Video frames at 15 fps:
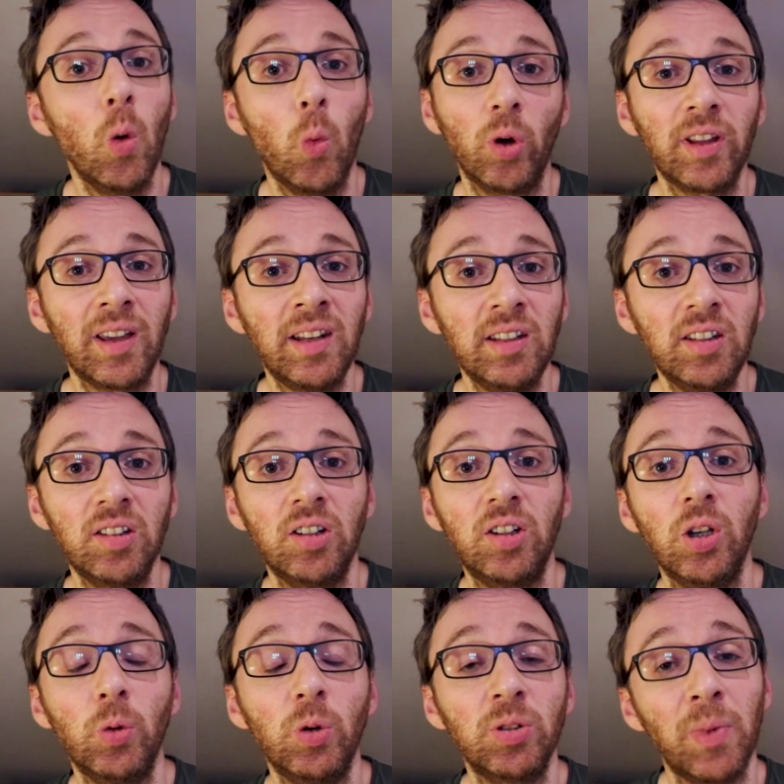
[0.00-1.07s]
What I needed to
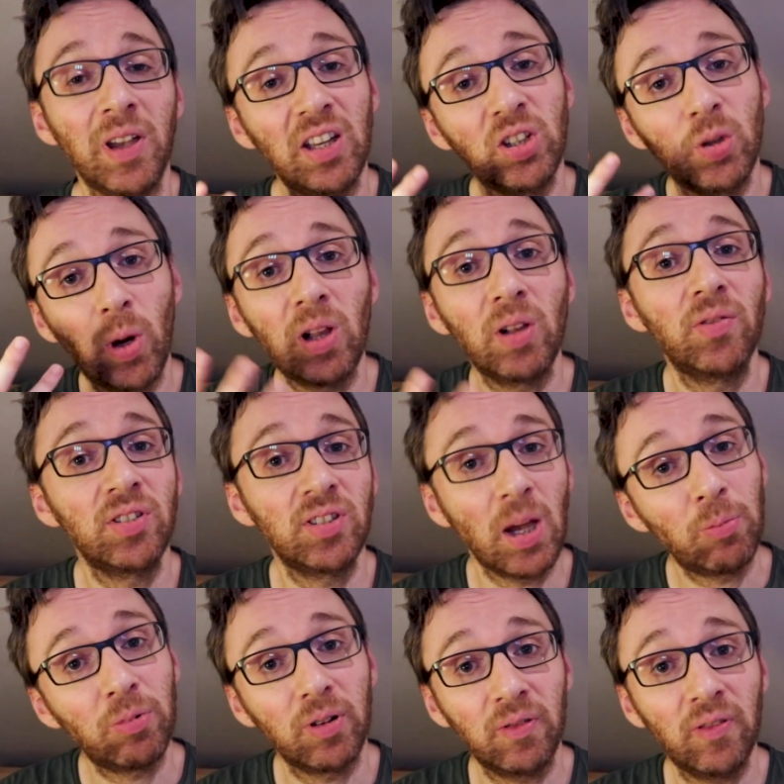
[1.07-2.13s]
do was make 12
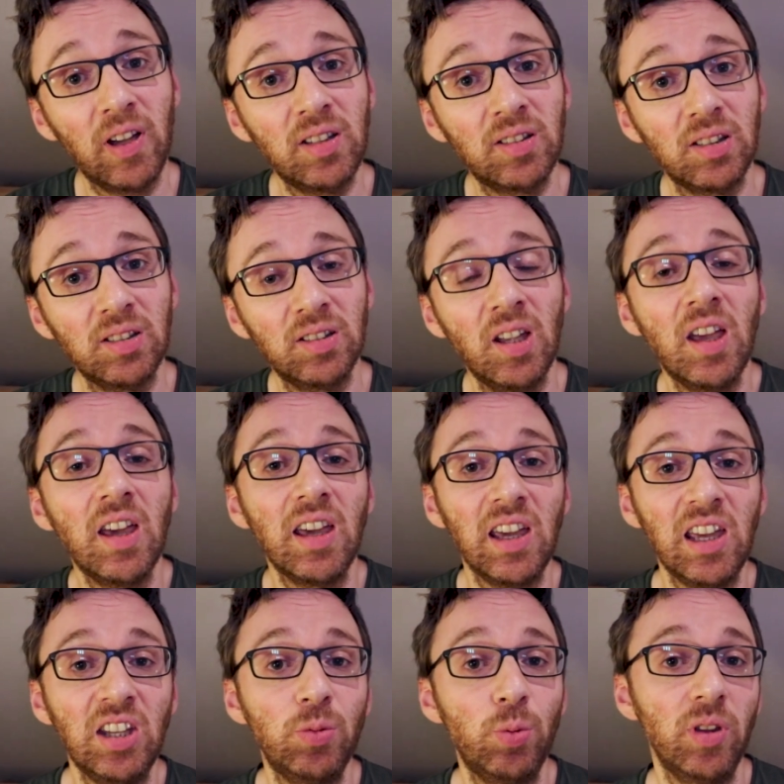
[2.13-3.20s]
separate faces,
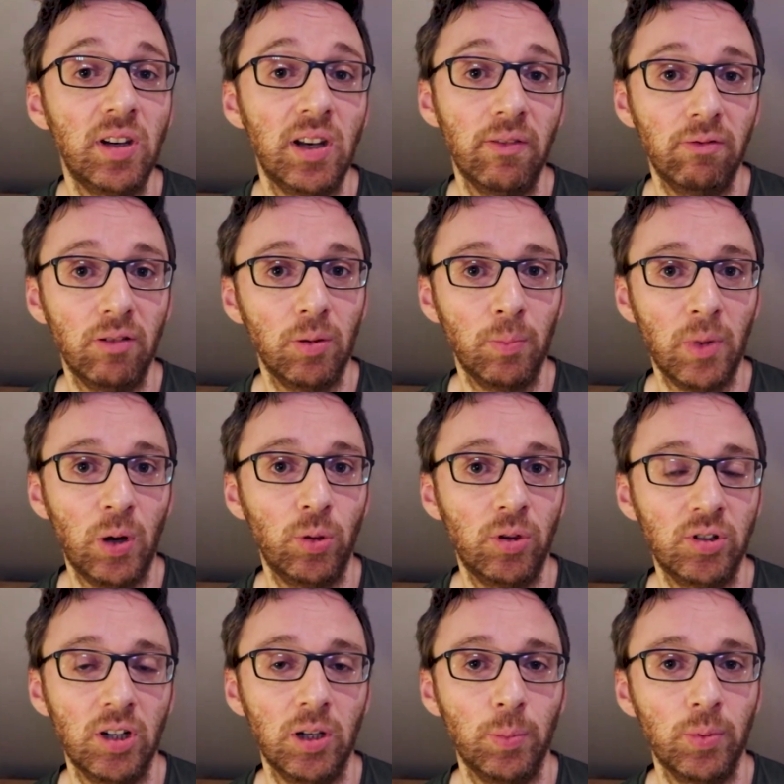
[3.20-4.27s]
each with a different mouth
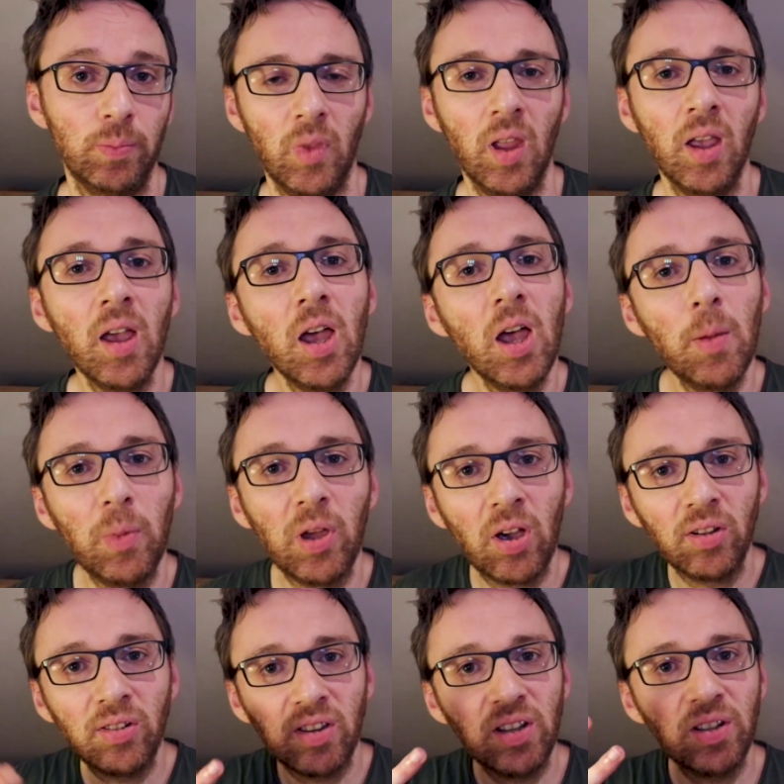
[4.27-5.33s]
shape.
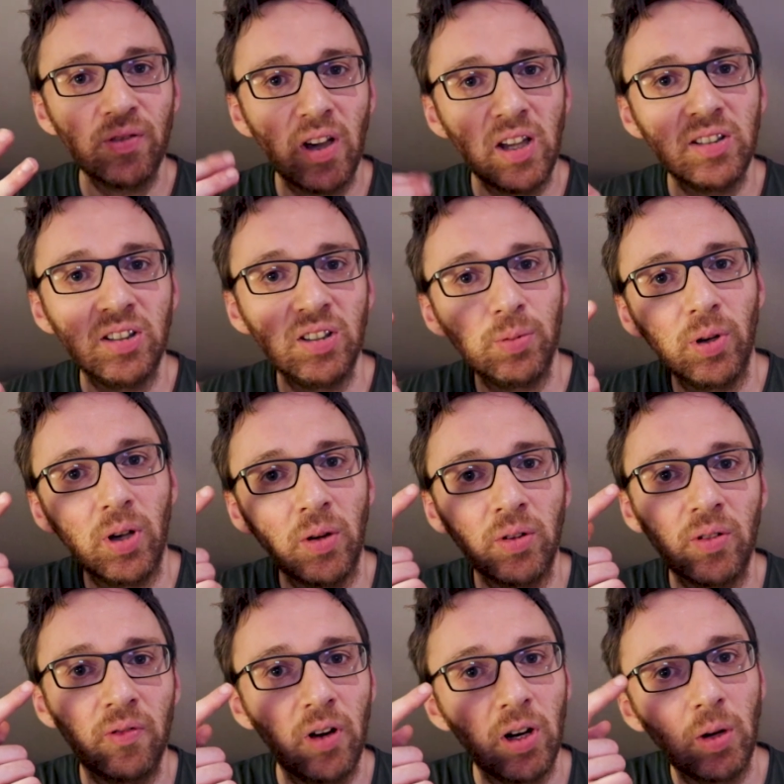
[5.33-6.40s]
Because these faces were going
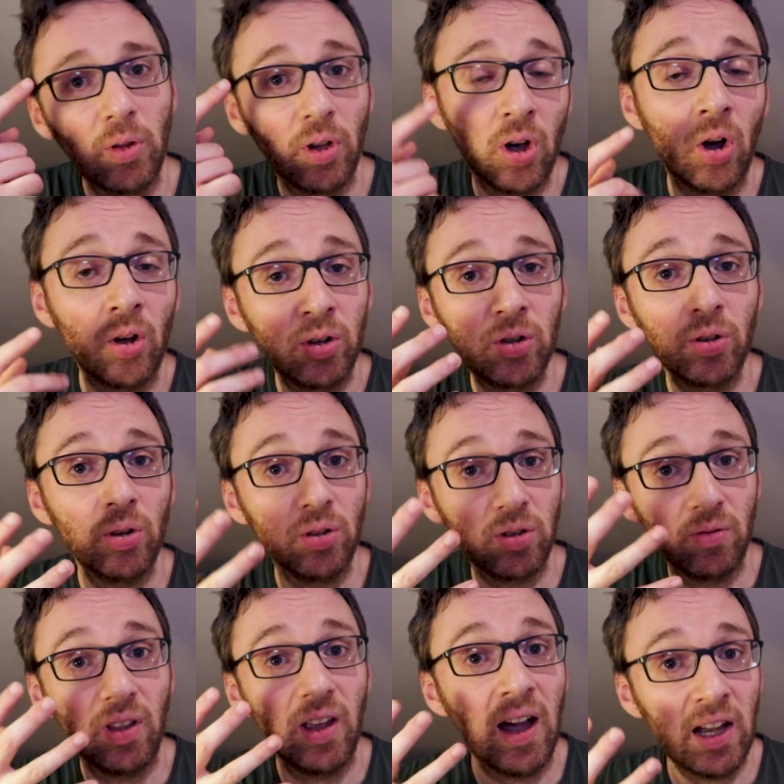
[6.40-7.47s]
to follow the
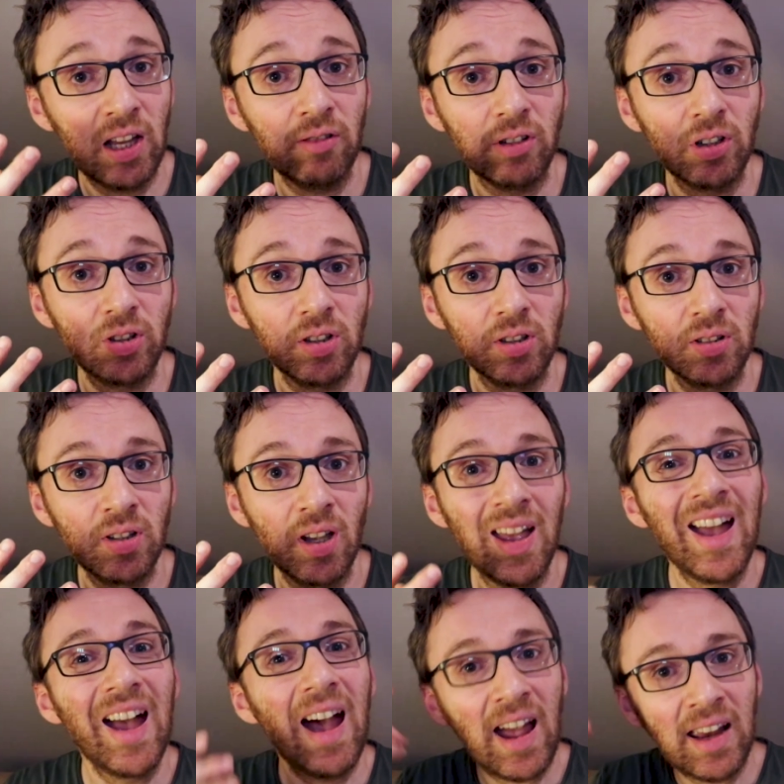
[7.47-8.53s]
contours of the eye ridges,
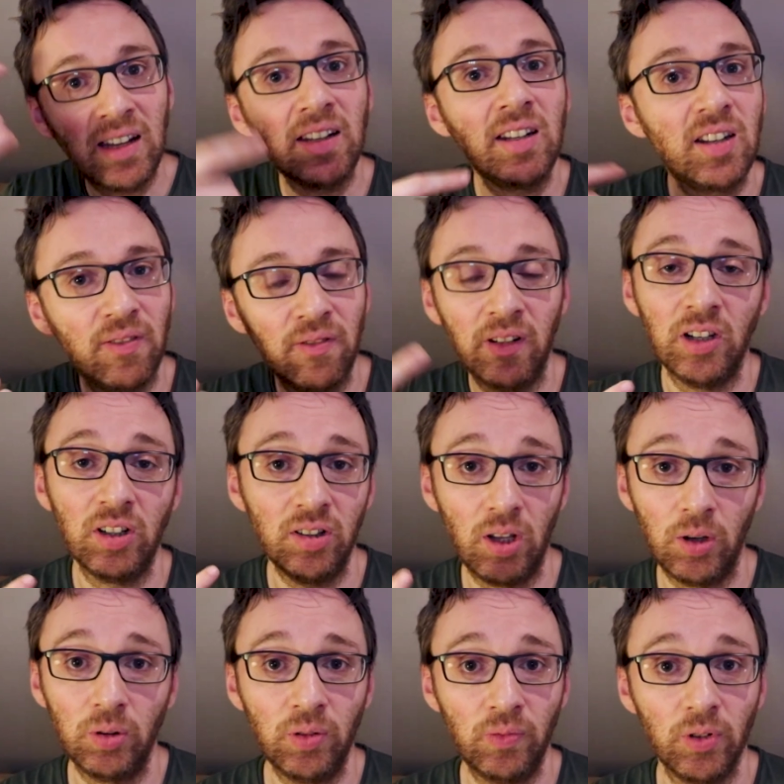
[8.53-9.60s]
I needed to finish
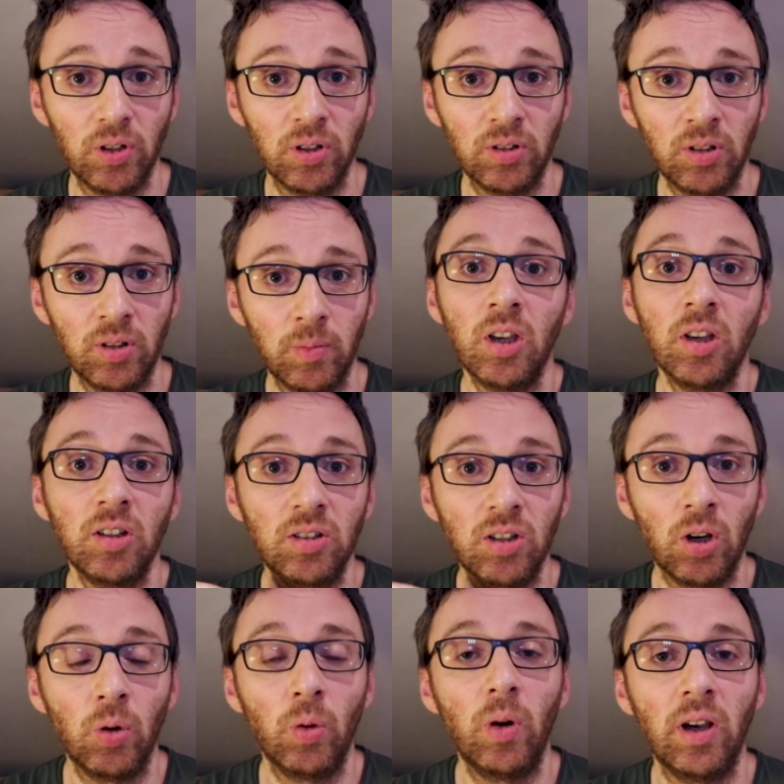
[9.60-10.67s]
those first.
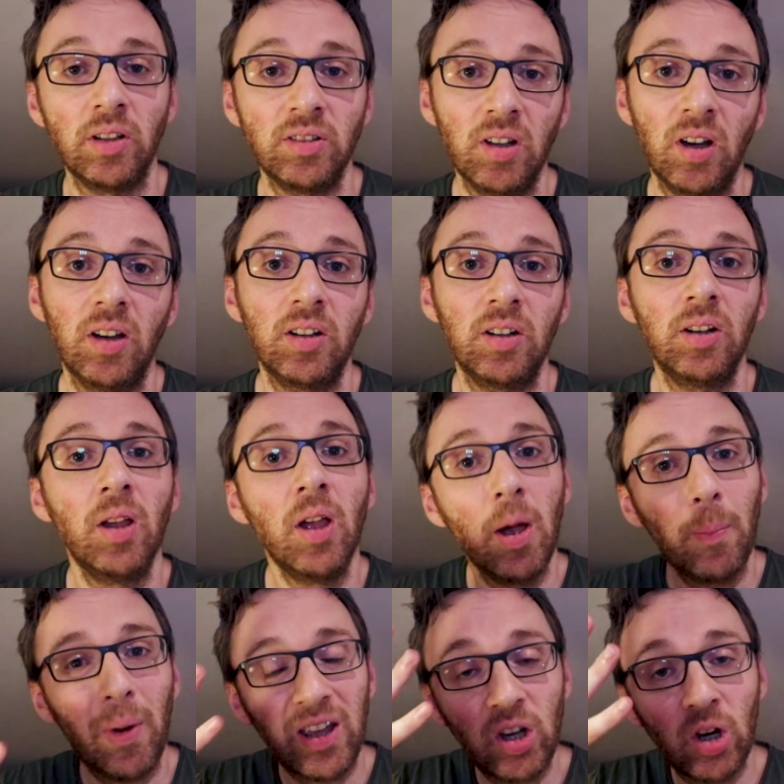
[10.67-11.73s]
So I started
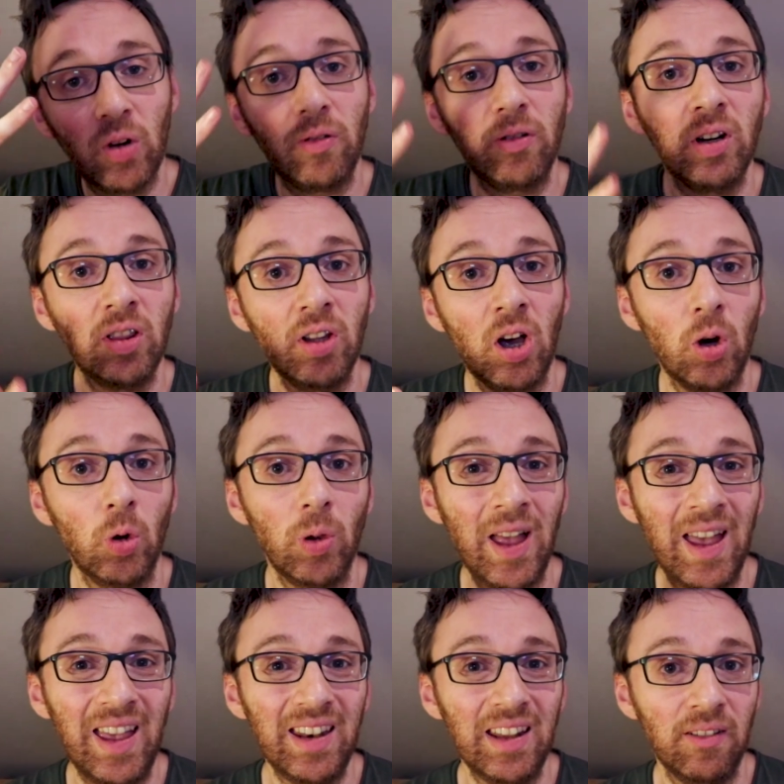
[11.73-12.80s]
by covering the whole
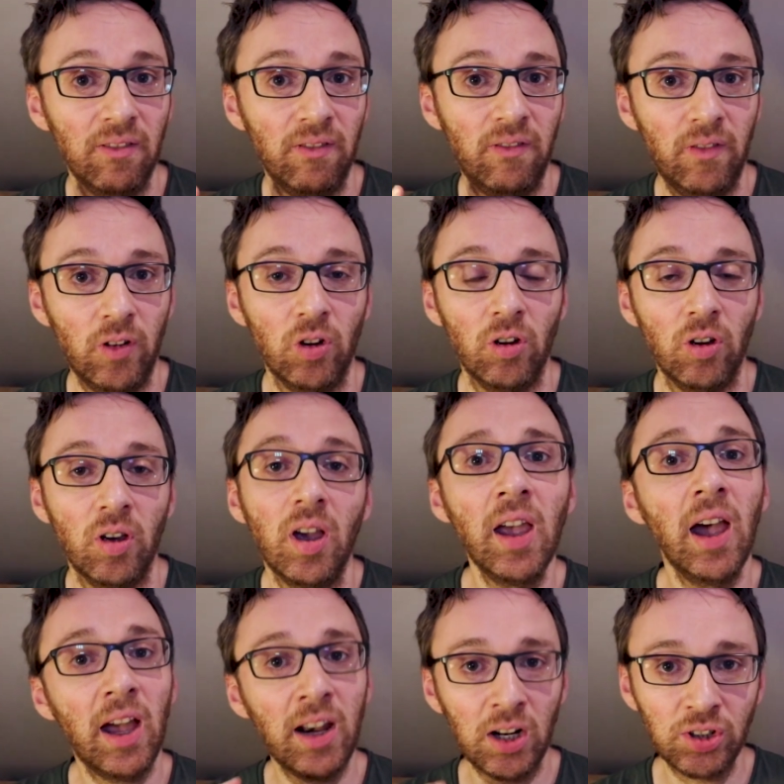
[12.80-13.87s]
head in fur,
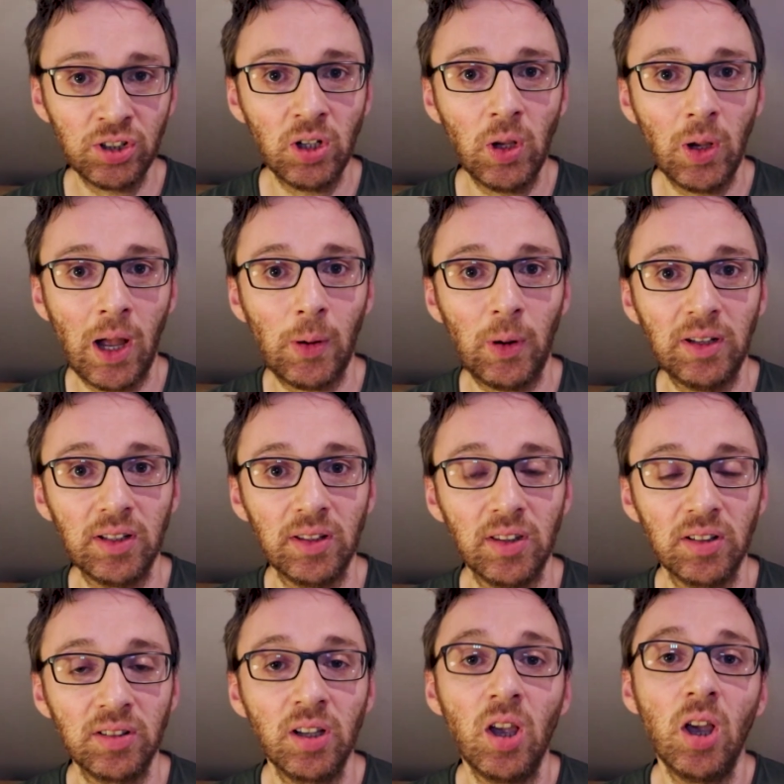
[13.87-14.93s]
and I'll show you how I did
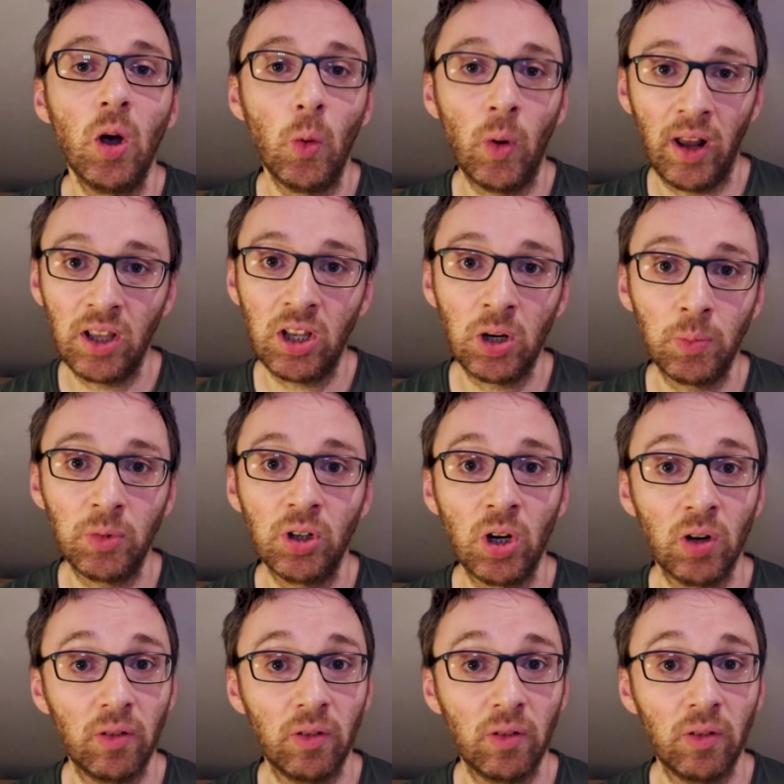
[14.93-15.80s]
this when I come to